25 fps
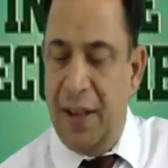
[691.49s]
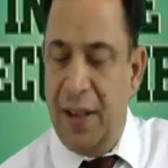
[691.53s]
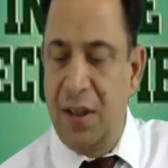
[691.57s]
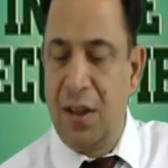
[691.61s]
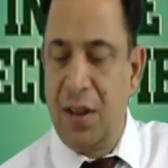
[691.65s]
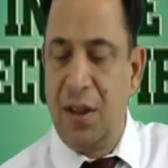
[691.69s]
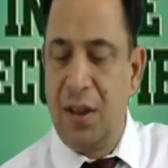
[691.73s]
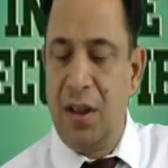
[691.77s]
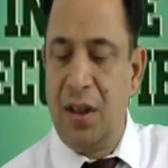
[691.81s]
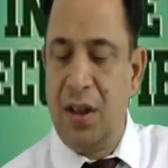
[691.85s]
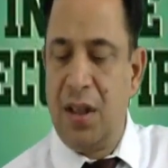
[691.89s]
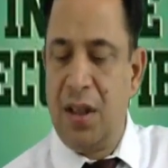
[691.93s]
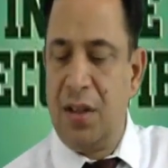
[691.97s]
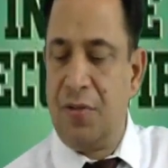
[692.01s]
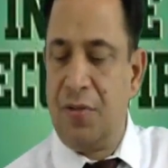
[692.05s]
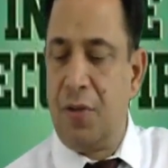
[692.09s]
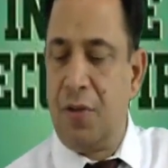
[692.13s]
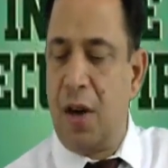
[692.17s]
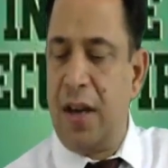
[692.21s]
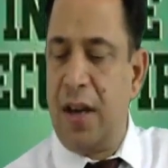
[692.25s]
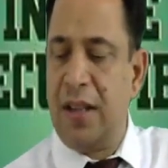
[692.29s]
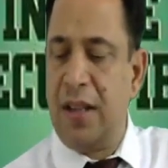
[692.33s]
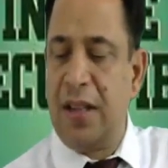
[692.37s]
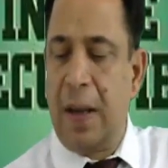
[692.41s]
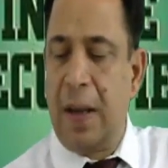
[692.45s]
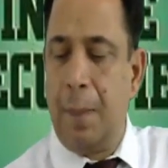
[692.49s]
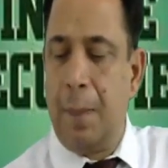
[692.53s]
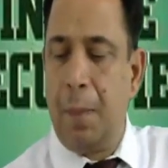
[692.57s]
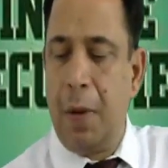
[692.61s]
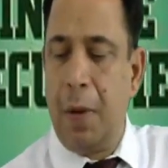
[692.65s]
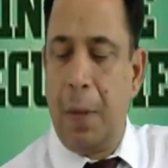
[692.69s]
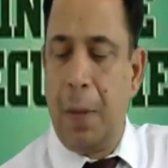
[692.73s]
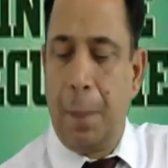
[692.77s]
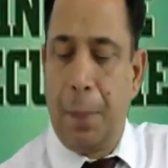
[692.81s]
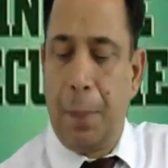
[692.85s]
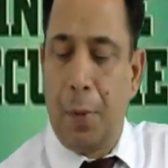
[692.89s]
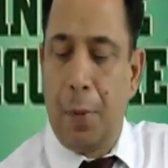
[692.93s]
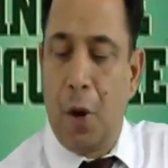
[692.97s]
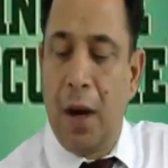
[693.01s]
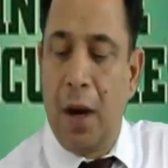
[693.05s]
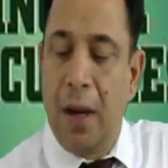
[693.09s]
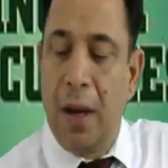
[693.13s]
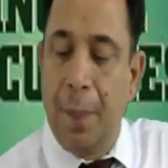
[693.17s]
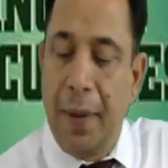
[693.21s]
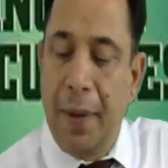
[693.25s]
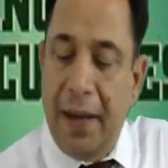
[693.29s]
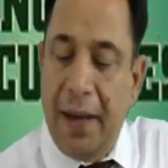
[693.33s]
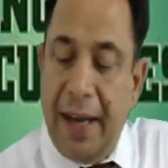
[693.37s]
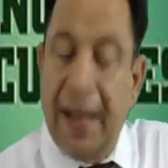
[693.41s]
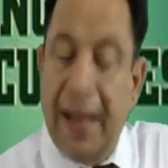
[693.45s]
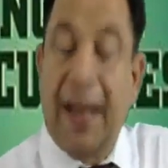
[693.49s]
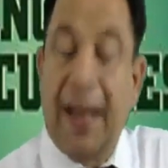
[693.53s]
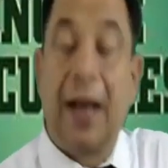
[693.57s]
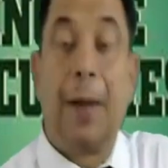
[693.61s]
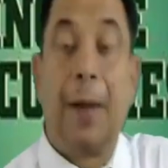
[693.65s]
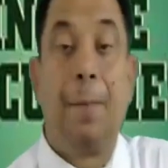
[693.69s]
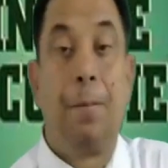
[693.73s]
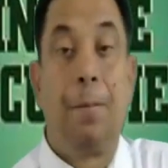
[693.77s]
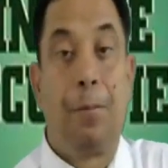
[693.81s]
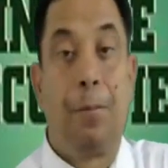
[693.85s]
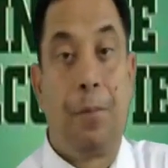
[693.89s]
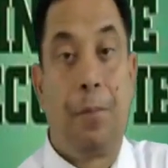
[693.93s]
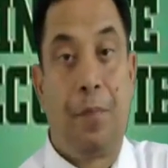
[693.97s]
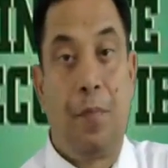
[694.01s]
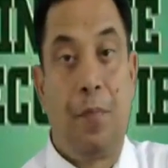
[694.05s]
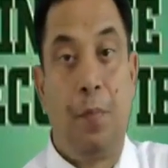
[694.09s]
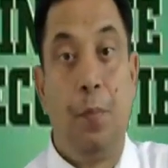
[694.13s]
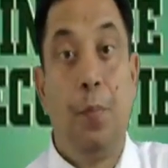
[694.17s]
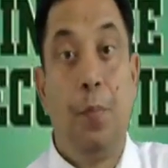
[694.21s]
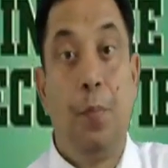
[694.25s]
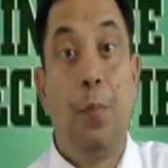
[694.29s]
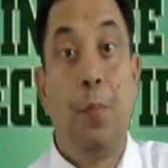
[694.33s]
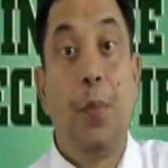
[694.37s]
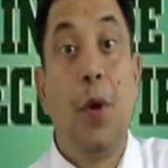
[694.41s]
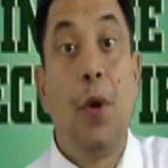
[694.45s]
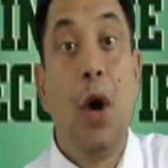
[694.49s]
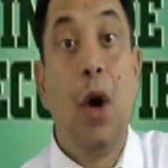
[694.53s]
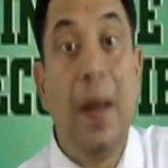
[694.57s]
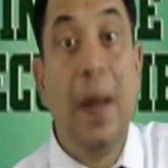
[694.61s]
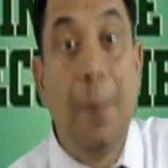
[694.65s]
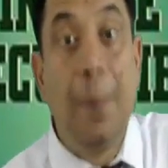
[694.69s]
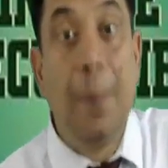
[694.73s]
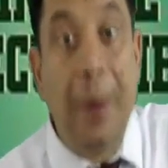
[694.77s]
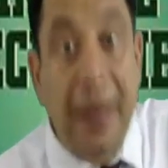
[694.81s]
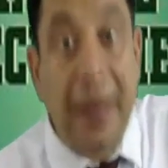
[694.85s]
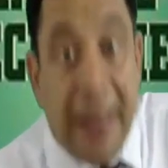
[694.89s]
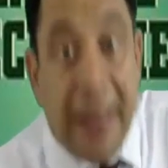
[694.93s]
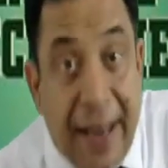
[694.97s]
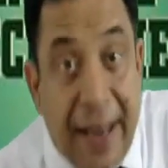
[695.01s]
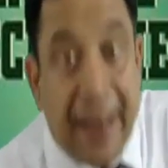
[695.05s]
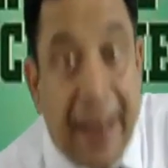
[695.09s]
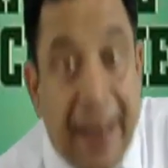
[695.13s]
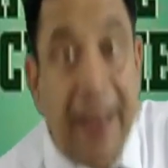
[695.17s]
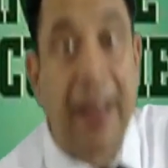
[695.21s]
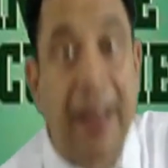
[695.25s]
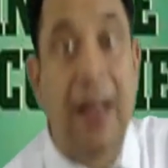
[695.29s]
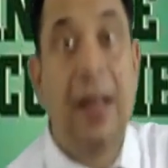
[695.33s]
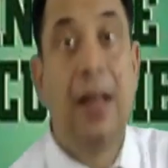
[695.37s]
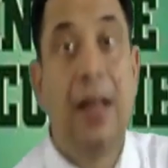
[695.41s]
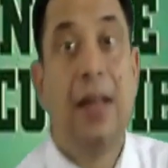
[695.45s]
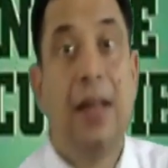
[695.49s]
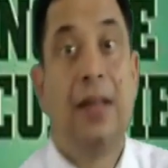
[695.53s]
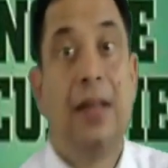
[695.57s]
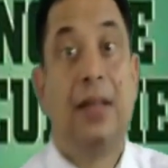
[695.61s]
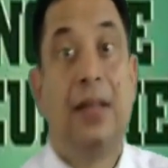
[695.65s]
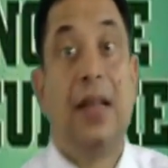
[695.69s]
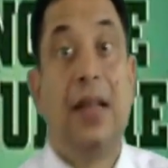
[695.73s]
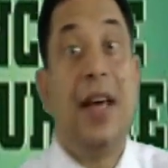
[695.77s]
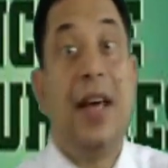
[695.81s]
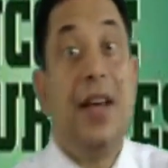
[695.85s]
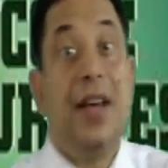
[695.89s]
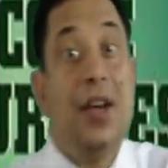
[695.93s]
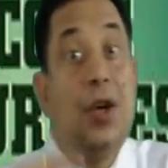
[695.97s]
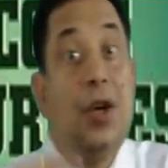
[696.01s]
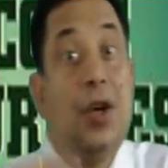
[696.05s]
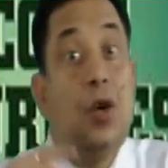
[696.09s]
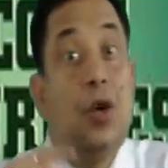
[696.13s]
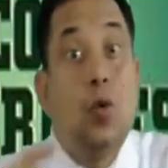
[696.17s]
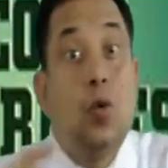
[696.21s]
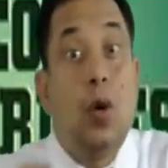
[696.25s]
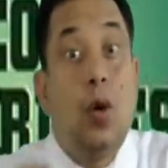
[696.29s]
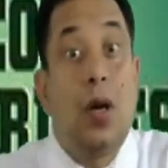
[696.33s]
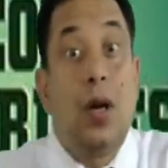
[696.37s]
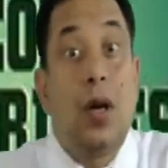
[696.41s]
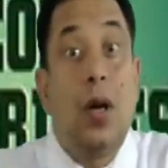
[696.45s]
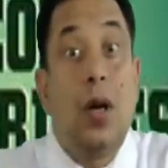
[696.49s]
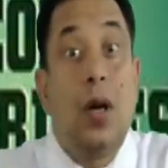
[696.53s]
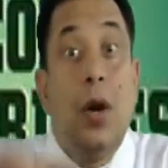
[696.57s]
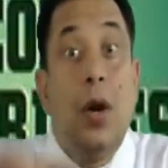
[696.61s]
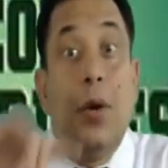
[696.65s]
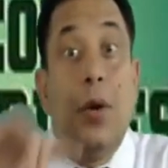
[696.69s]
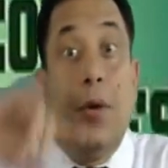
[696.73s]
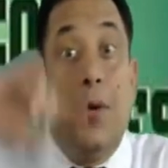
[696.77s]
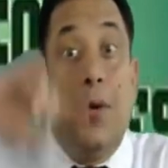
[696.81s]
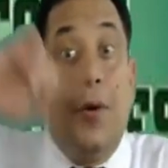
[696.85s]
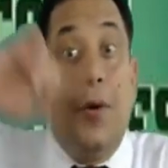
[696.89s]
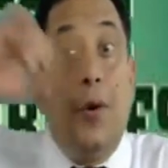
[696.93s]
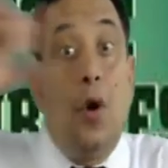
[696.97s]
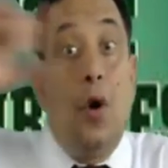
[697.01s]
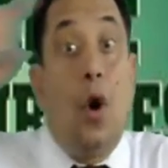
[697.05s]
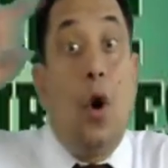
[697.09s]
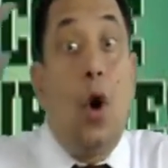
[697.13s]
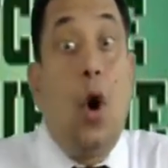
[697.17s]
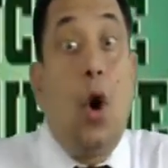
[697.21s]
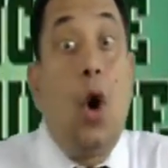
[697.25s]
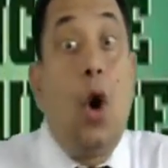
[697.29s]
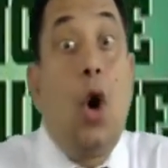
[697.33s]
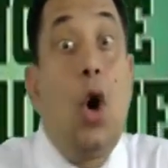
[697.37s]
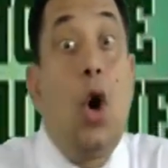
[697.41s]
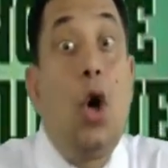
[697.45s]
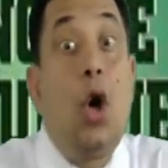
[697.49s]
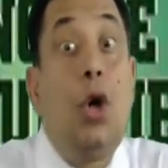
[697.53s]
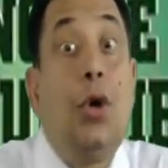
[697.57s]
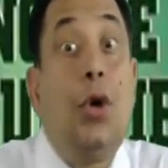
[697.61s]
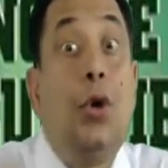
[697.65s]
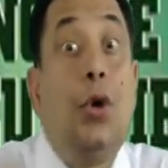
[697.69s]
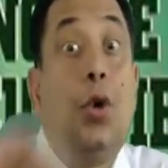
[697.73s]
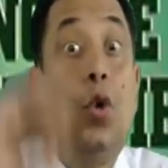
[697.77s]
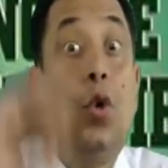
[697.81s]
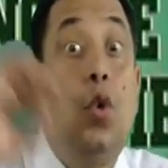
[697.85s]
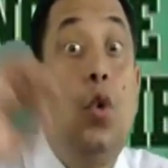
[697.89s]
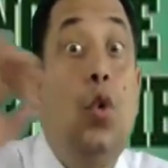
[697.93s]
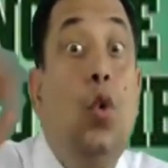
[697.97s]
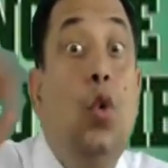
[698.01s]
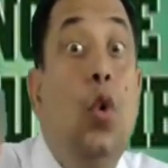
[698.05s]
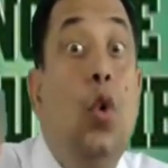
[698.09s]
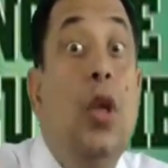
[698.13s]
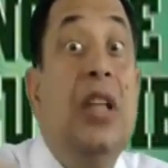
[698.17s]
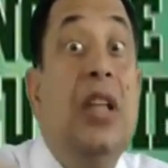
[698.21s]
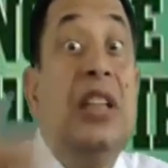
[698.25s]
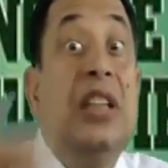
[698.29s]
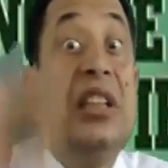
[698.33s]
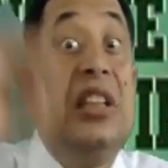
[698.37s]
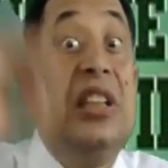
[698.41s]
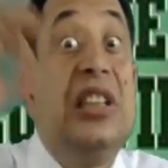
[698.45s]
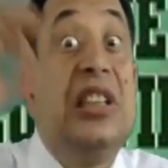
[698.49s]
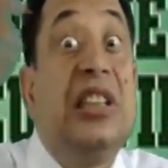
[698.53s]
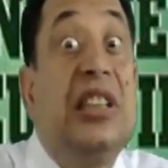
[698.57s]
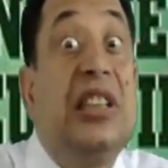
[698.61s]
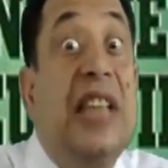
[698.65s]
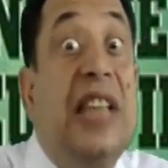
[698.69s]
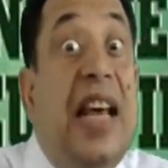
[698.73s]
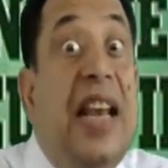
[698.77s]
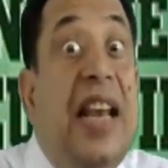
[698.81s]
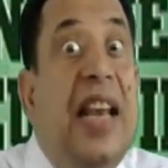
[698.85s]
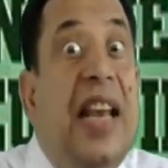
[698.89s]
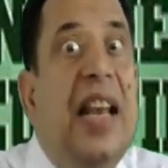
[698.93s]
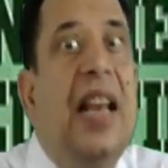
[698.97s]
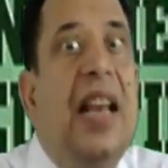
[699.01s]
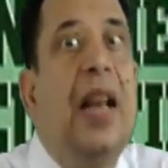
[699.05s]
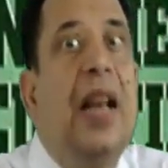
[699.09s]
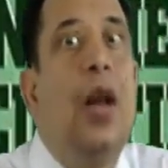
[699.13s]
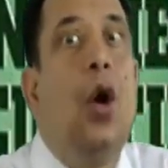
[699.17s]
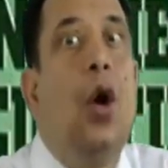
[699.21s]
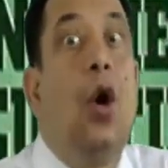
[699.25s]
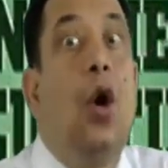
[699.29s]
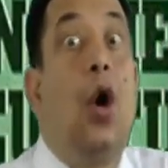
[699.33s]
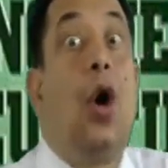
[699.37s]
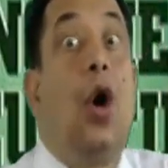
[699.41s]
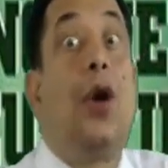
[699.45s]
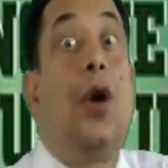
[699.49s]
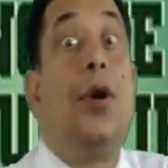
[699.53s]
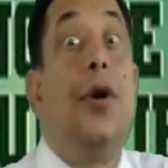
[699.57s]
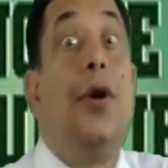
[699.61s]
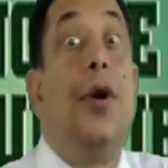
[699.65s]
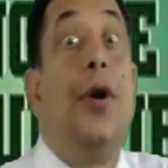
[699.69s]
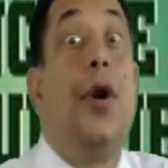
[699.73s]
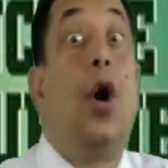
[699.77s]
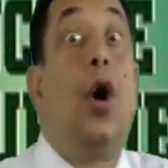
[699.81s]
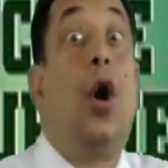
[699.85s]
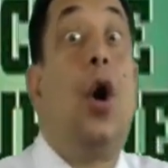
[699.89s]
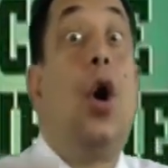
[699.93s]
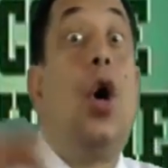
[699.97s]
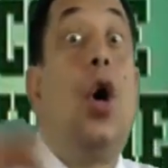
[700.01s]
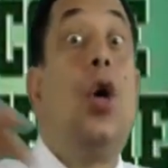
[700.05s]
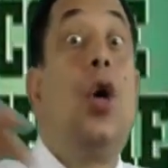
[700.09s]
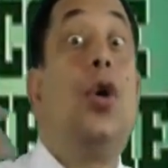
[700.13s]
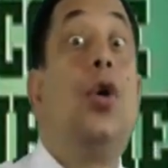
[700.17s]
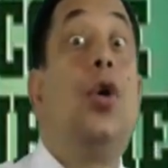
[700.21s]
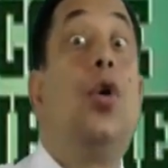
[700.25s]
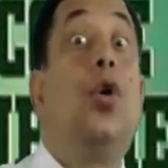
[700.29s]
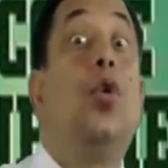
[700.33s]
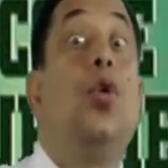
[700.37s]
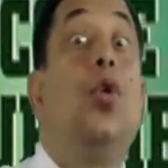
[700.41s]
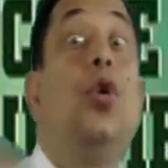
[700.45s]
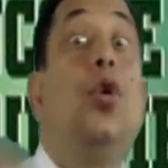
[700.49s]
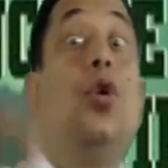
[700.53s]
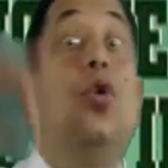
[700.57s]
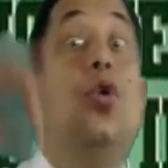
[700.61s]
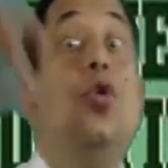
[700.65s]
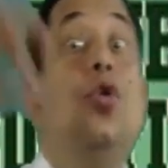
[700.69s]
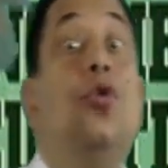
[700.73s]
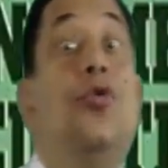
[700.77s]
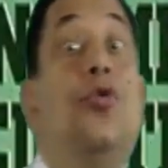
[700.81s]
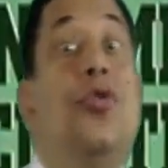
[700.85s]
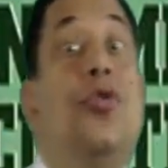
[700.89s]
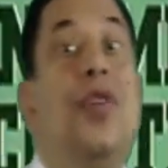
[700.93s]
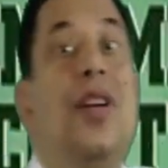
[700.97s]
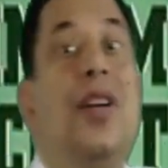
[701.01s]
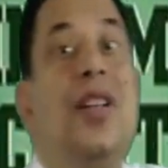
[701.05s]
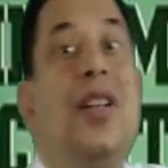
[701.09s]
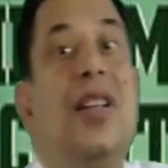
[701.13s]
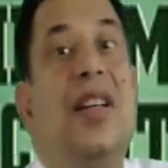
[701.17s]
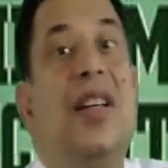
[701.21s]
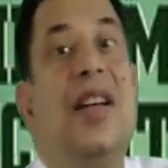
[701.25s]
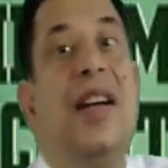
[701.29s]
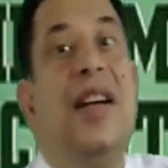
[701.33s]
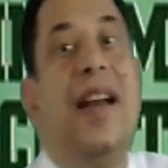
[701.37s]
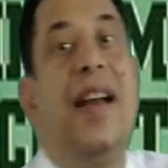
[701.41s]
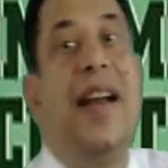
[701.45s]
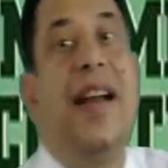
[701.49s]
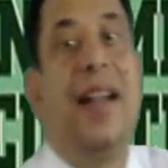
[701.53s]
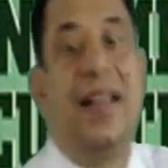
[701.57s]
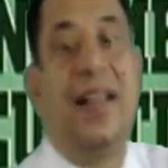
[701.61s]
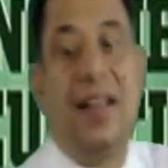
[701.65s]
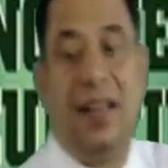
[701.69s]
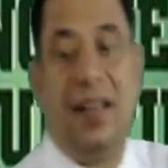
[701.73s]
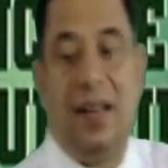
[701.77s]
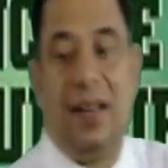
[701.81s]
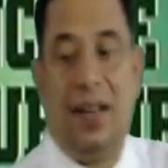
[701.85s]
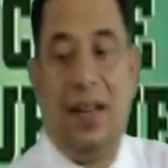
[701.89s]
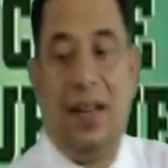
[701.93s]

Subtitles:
decisions. For example, prohibiting the issuer not to sell or not to issue further debt,